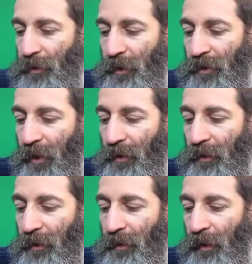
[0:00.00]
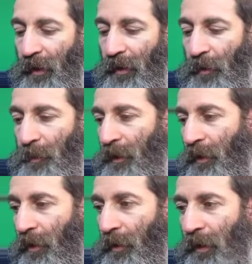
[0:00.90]
to each other, and there will be
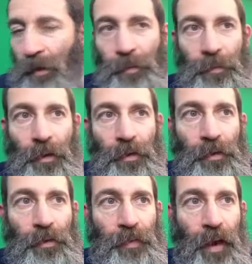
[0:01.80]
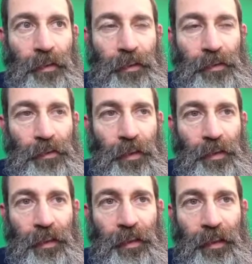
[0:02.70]
no uh, murder or violence or
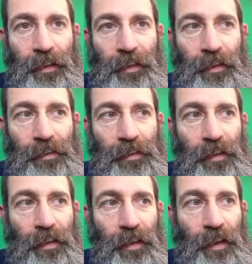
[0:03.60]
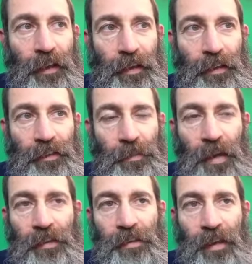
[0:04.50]
anything like this, and, and some
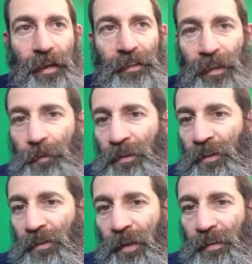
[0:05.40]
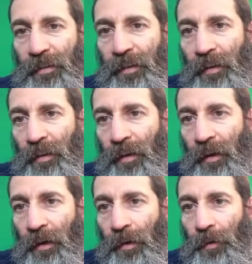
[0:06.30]
other signs that would suggest
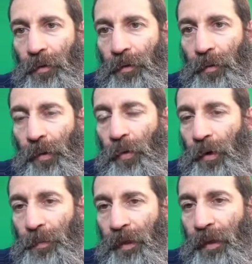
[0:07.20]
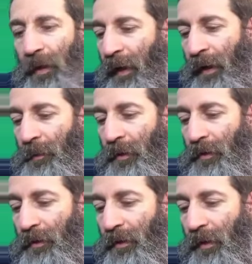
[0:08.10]
uh, we wouldn't be eating
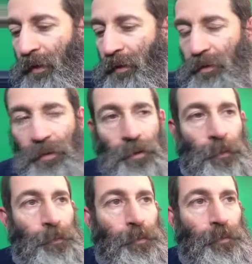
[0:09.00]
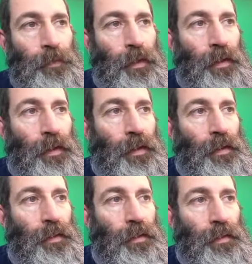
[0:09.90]
animals. Uh, so uh,
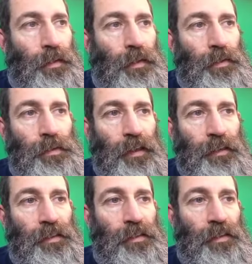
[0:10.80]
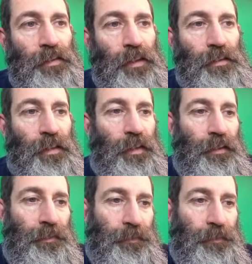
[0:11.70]
there are signs to suggest that.